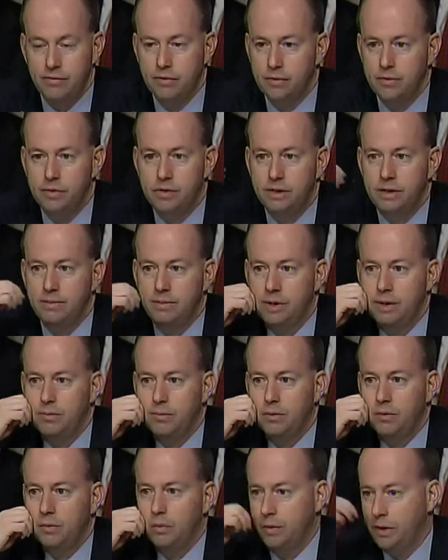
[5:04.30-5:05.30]
13
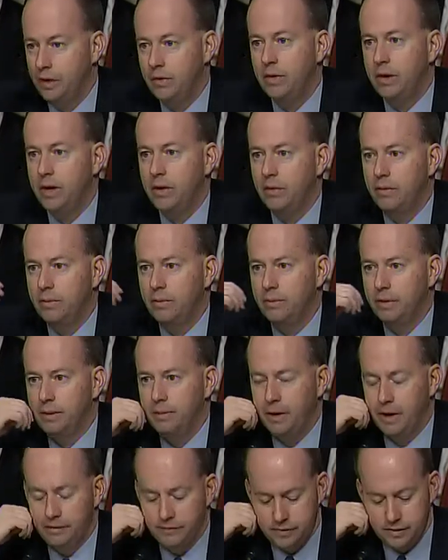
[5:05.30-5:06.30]
people. We don't know, but it
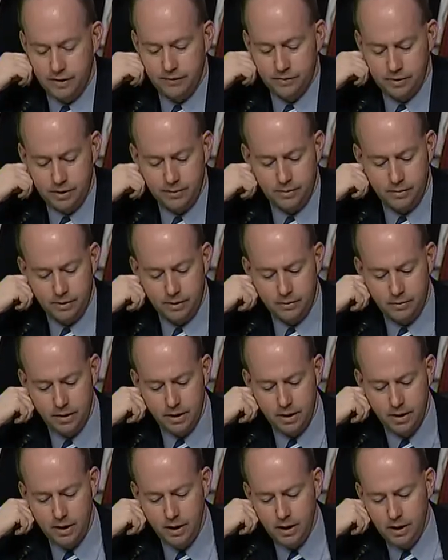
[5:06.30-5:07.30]
might have saved some of them.
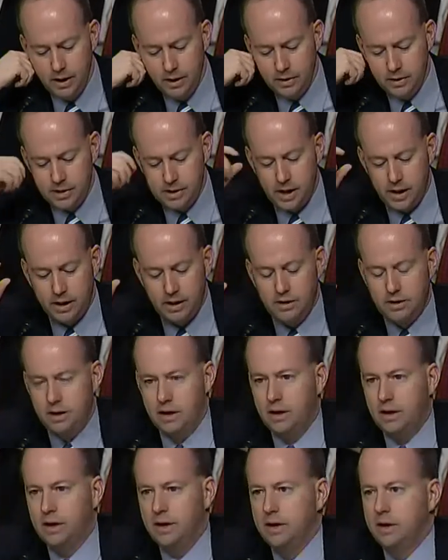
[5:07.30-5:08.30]
The second
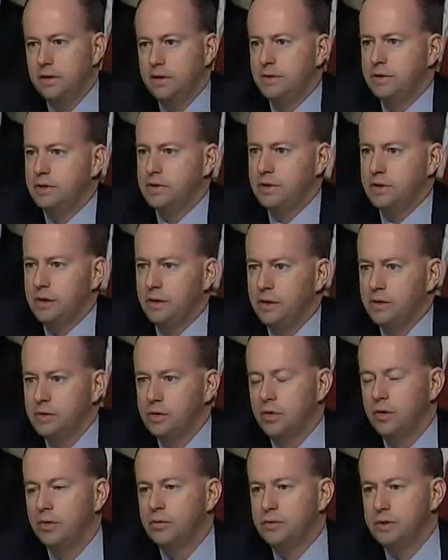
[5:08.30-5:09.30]
thing is in
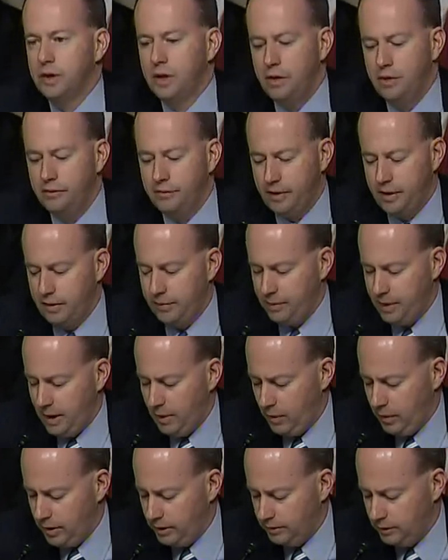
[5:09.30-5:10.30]
terms of, and I
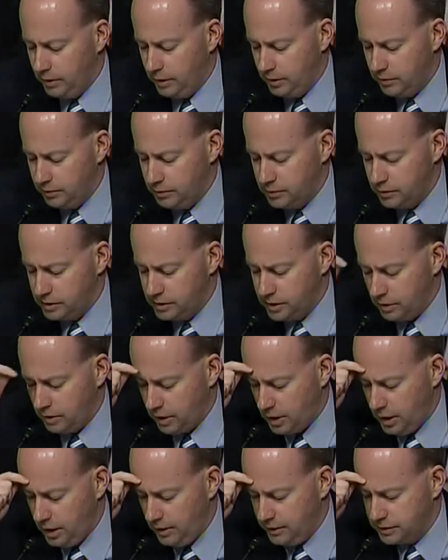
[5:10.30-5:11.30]
want, Senator
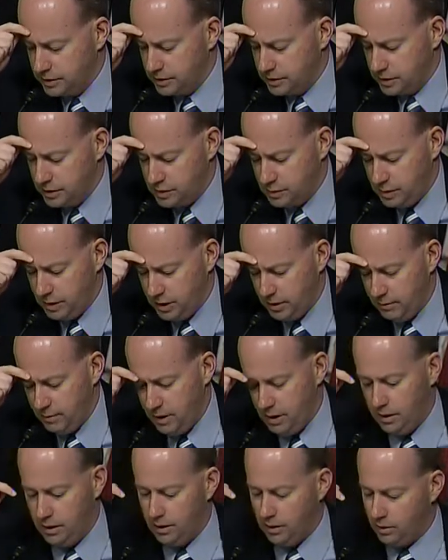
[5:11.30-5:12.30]
Collins is going to speak in a
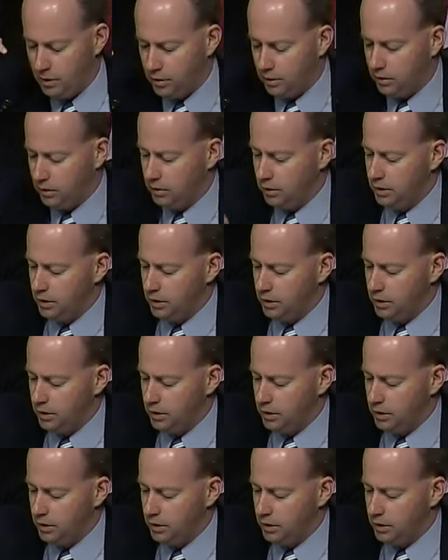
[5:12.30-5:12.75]
minute, and her